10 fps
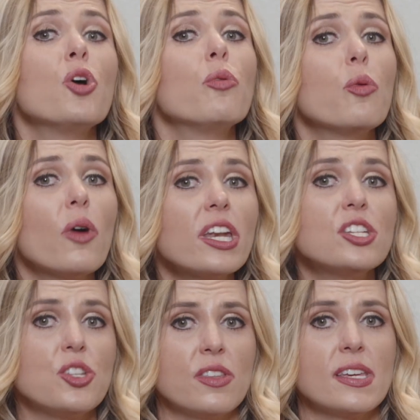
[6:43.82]
We want
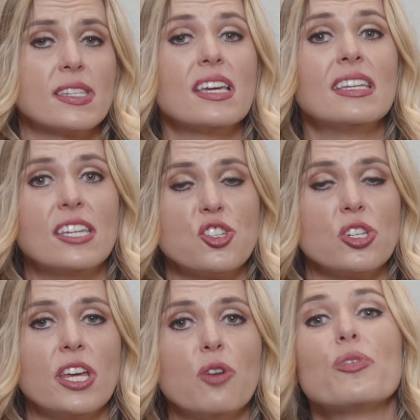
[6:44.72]
to do this
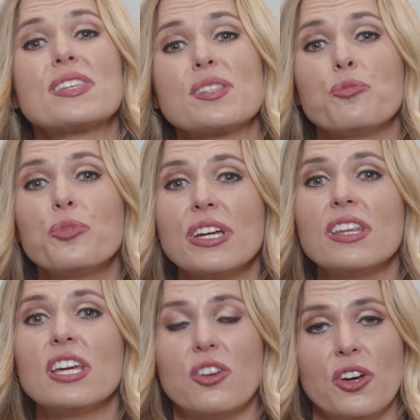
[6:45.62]
initially with some
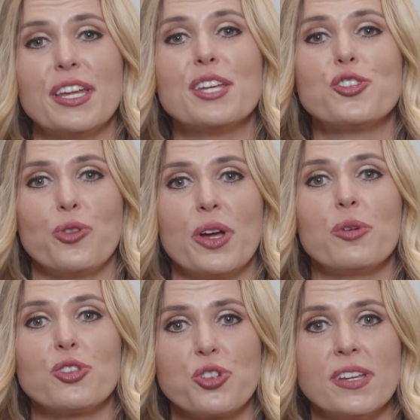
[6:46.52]
really good,
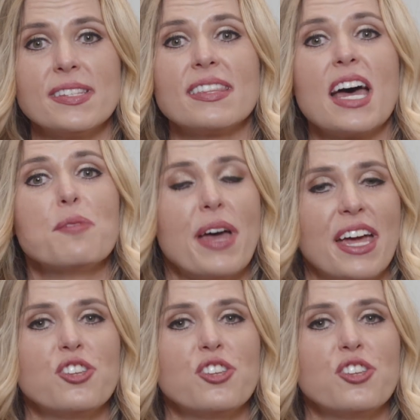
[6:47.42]
enjoyable treats that that pet